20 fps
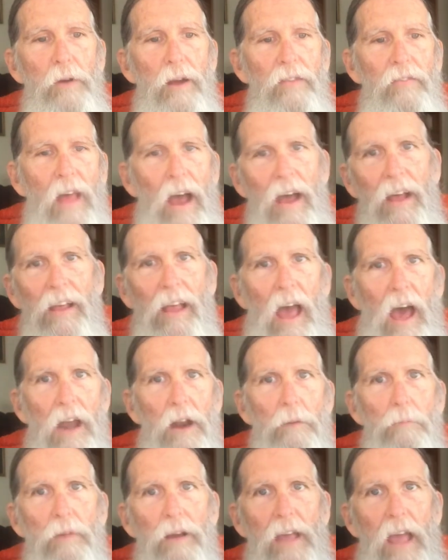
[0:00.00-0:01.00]
and that
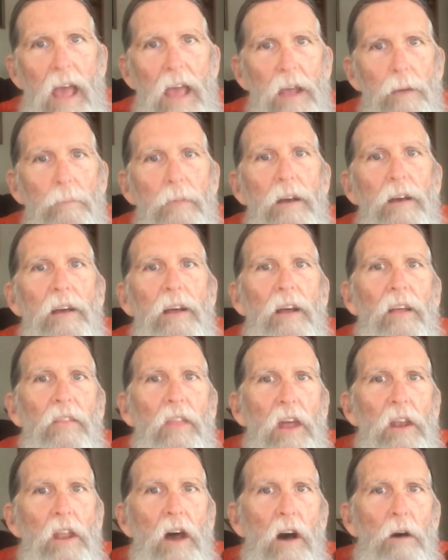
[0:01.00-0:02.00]
kind of became
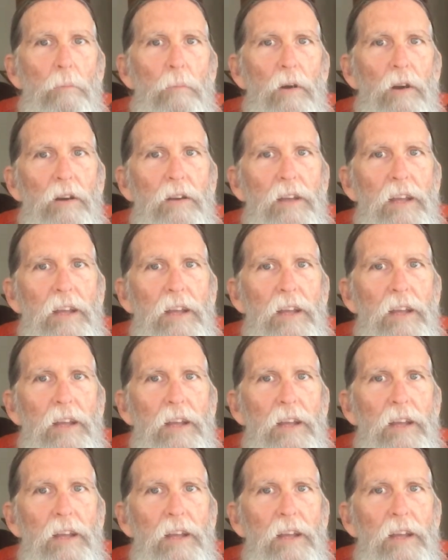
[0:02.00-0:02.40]
the number.